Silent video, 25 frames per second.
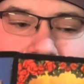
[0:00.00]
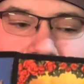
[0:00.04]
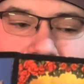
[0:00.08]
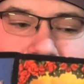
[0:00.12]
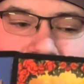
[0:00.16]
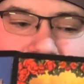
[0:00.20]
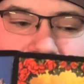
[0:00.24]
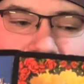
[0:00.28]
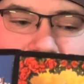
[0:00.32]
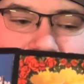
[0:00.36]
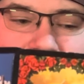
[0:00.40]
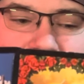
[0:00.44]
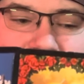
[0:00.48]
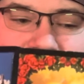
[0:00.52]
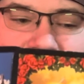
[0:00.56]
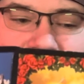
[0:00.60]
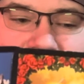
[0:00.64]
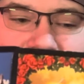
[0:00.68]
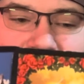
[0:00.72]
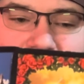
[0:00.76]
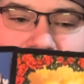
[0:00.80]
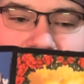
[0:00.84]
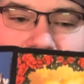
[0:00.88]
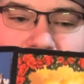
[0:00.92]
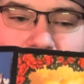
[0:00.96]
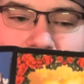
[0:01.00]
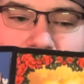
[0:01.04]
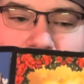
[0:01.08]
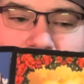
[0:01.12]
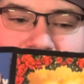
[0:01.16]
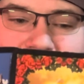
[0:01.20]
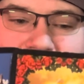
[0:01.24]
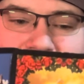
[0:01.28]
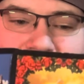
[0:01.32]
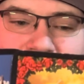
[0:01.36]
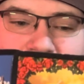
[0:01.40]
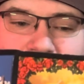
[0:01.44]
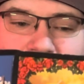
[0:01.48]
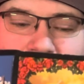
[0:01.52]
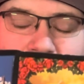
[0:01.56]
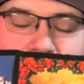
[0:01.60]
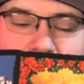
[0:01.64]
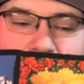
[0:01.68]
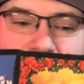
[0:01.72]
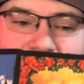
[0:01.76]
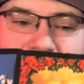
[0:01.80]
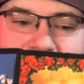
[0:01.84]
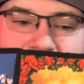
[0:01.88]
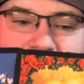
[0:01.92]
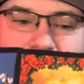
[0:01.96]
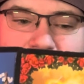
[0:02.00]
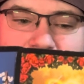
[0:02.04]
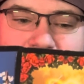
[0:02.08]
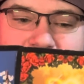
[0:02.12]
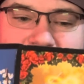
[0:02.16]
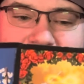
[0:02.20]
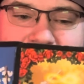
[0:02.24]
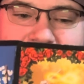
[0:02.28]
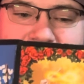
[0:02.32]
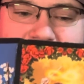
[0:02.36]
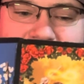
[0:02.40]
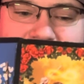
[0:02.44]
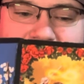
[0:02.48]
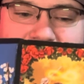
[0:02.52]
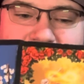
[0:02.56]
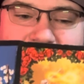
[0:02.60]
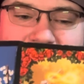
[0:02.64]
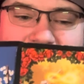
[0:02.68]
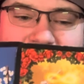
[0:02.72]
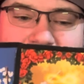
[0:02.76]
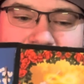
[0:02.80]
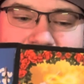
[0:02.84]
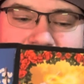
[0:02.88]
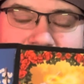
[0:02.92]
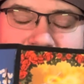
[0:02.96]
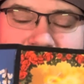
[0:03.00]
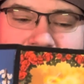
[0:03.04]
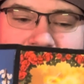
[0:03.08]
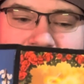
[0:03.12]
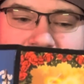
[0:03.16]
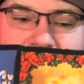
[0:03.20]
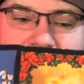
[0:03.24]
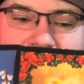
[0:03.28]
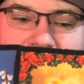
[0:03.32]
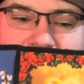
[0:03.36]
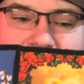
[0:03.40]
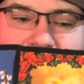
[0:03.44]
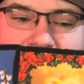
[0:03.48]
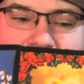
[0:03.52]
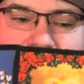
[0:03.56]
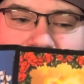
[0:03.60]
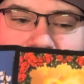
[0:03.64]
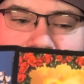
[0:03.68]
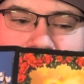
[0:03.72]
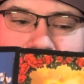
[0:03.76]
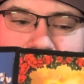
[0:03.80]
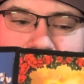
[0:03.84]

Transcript: you know, just kind of going with the flow. But it's almost like sometimes it, it, it